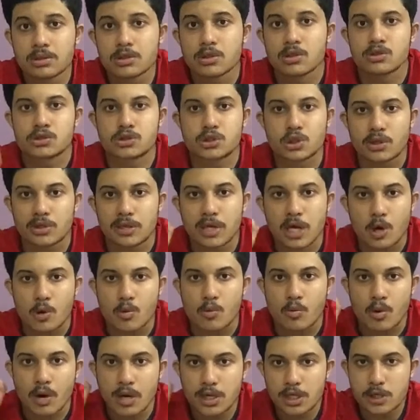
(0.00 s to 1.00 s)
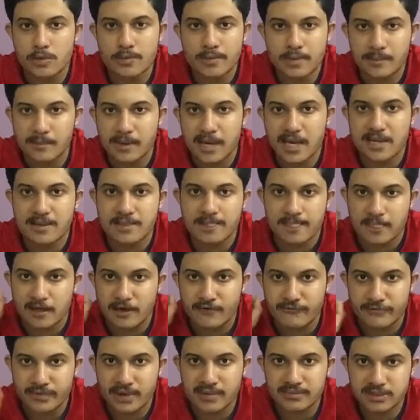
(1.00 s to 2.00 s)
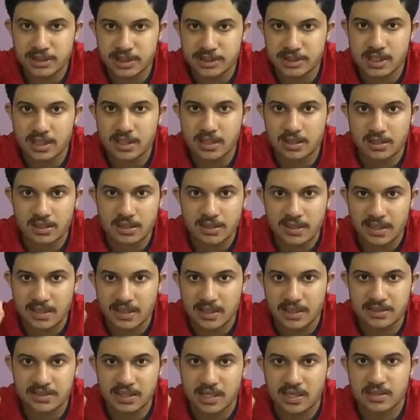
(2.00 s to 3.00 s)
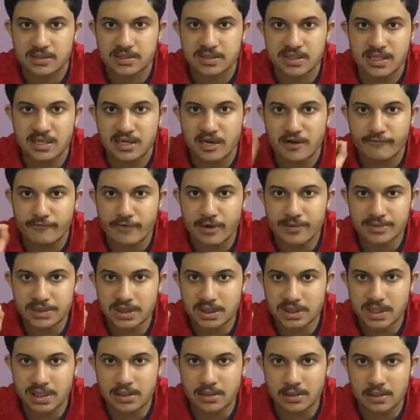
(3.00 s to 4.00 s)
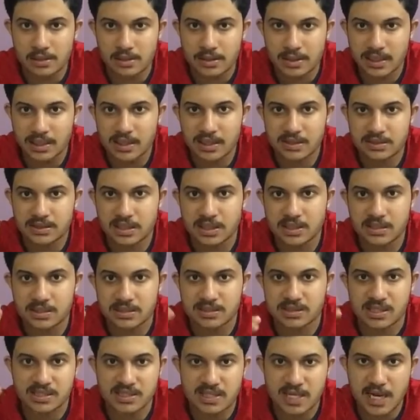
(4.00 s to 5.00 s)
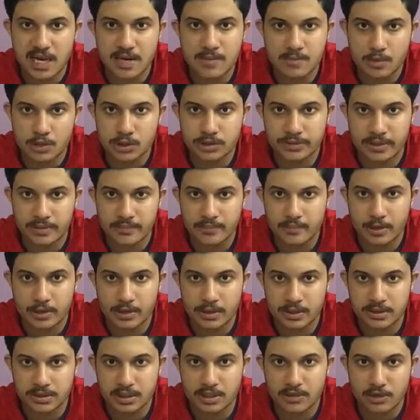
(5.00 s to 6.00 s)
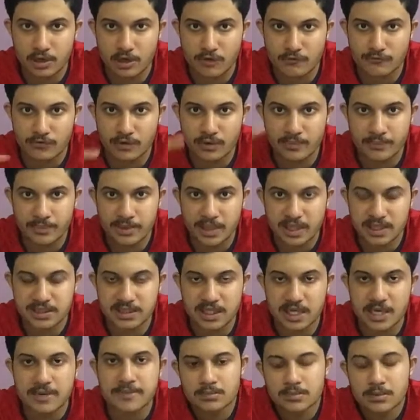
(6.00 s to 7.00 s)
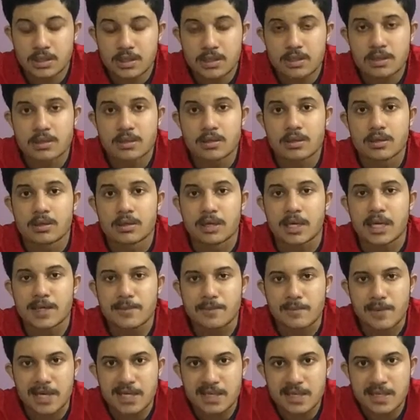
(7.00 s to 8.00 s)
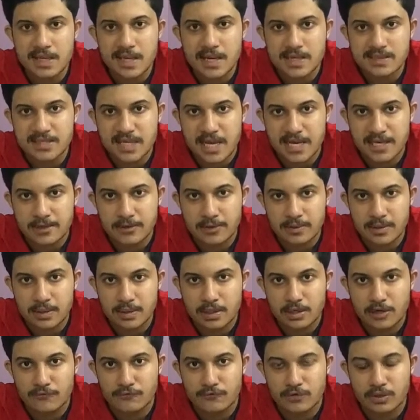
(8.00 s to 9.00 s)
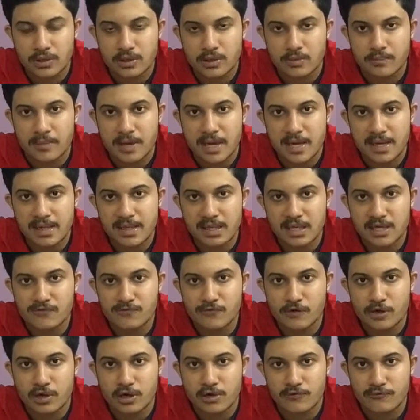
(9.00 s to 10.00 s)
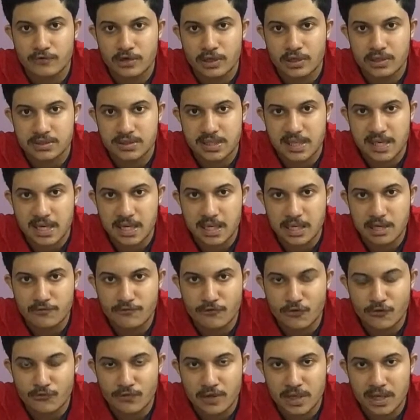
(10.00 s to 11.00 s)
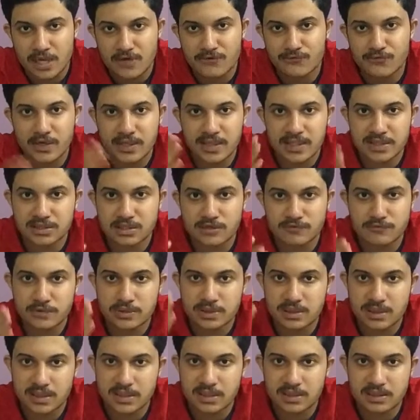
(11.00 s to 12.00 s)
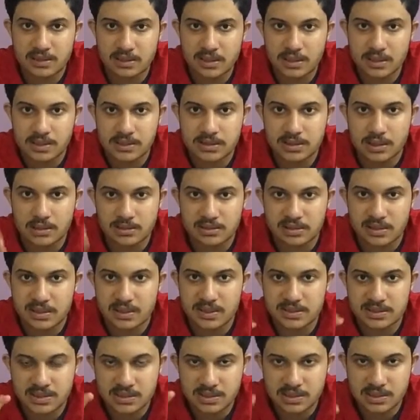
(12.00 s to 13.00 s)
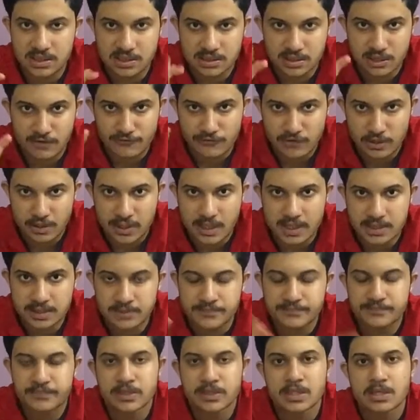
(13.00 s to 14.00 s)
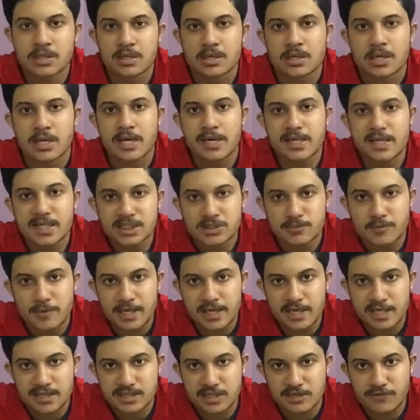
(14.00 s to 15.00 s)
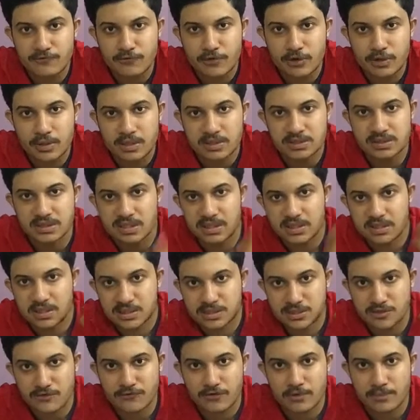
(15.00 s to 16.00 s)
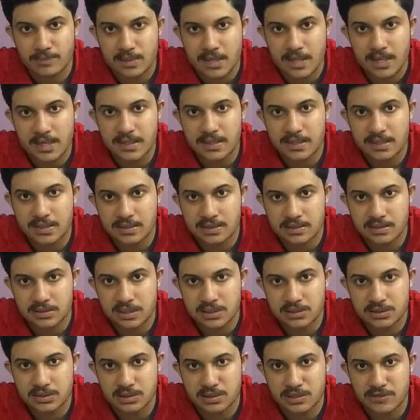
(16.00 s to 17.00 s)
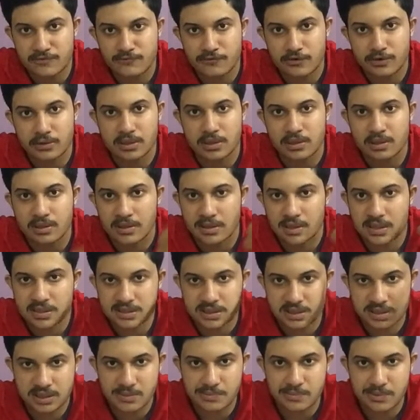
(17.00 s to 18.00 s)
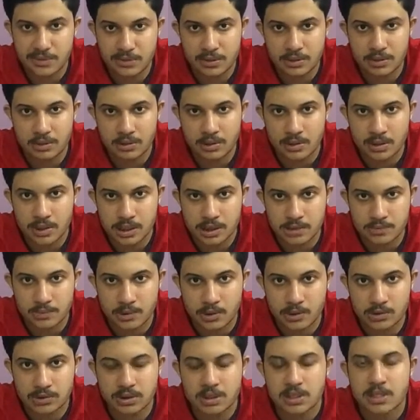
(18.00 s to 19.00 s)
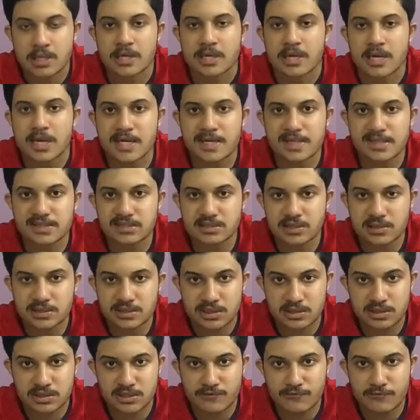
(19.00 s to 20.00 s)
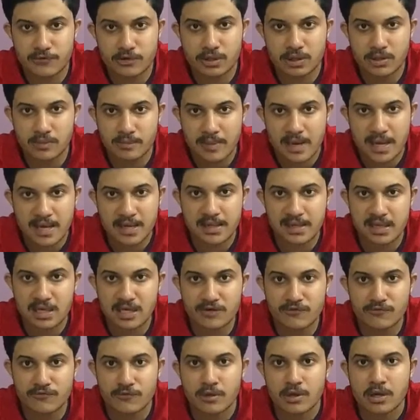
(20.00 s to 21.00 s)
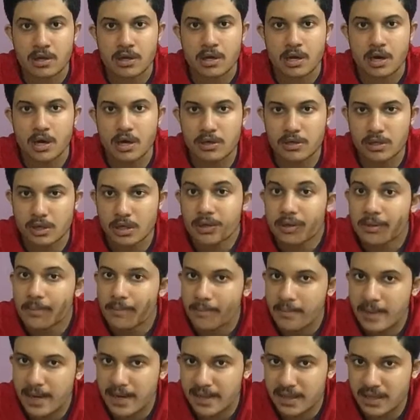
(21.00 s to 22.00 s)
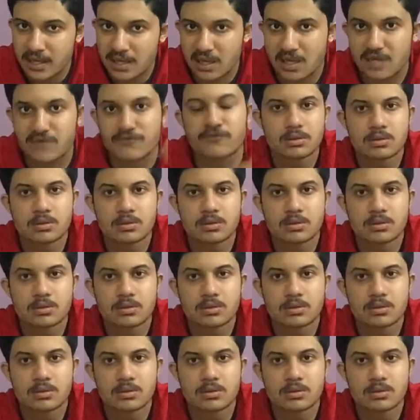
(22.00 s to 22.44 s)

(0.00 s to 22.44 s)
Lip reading: So now, what do you mean by Navamsa chart or the D9 chart? See, Navamsa chart or the D9 chart is the second most important chart after your birth chart. It mainly gets activated after your married life or after your second half of your life, that is after 33 years or 36 years of your age. It is mainly seen for your strengthness of your planet. It is also seen for your relationship between you and your spouse. It is also seen for your married life or your marital life.